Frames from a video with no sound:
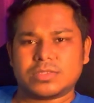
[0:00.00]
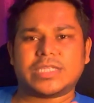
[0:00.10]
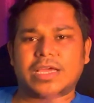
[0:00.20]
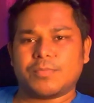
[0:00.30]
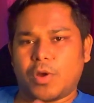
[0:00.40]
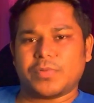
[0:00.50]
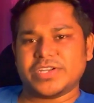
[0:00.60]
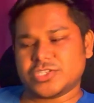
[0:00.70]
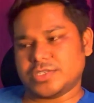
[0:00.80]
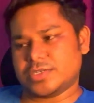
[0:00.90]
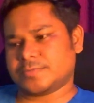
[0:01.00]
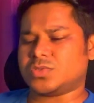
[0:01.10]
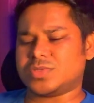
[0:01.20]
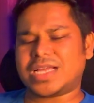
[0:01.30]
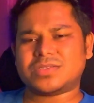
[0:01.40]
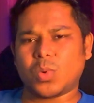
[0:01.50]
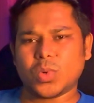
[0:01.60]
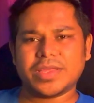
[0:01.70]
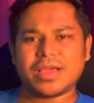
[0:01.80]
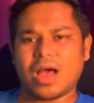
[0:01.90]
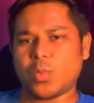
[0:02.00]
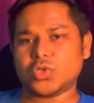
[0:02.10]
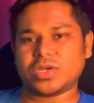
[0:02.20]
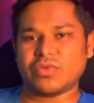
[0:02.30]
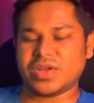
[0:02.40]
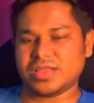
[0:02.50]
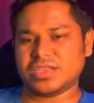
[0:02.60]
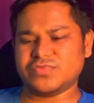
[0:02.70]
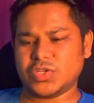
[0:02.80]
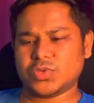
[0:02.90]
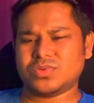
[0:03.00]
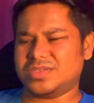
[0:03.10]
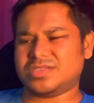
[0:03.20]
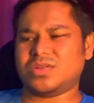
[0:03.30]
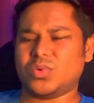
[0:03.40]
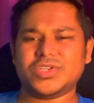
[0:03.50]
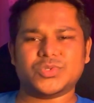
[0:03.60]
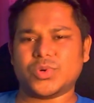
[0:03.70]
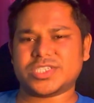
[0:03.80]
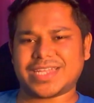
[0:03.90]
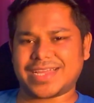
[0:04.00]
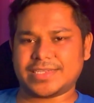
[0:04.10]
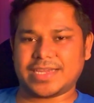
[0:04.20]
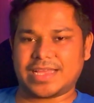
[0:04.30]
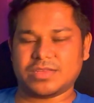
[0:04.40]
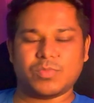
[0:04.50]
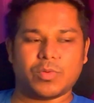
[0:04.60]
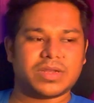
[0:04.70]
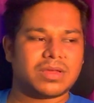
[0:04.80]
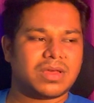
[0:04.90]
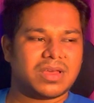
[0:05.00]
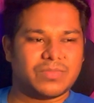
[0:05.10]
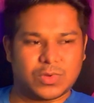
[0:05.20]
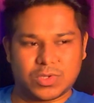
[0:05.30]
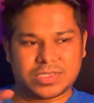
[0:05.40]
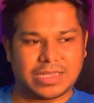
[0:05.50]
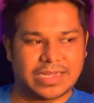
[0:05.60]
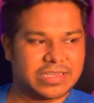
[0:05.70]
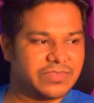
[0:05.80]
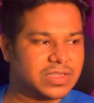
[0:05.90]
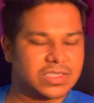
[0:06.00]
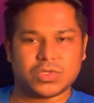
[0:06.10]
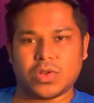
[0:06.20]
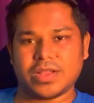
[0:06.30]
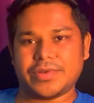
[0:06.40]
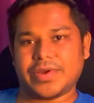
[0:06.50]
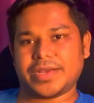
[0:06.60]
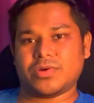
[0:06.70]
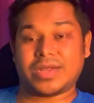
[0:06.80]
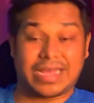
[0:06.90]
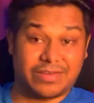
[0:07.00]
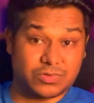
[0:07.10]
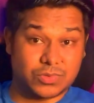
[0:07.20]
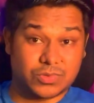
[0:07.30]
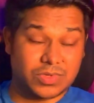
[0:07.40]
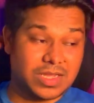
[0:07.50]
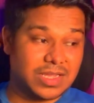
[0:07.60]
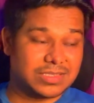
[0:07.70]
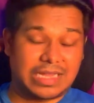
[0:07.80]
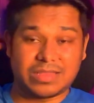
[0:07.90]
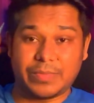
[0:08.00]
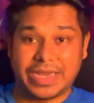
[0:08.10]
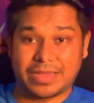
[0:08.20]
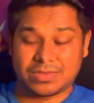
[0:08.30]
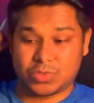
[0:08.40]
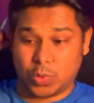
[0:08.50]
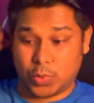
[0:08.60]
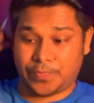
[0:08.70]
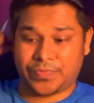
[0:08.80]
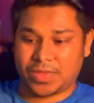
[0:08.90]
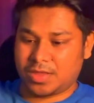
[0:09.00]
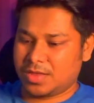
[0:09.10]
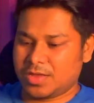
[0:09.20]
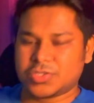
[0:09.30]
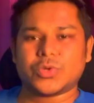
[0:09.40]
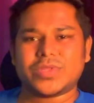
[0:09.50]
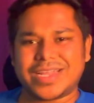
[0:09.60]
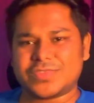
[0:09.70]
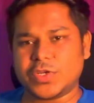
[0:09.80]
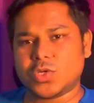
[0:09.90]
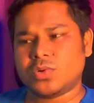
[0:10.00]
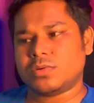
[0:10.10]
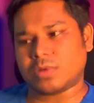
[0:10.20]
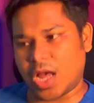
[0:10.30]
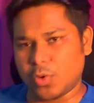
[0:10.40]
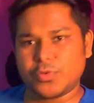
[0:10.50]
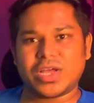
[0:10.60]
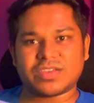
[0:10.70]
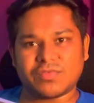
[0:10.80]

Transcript: take proper decision. So that's the only thing I want to cover in this video. This is the only two question I can take at the moment because like David is online right now and I have to start the meeting. So See you in the next video. I hope you guys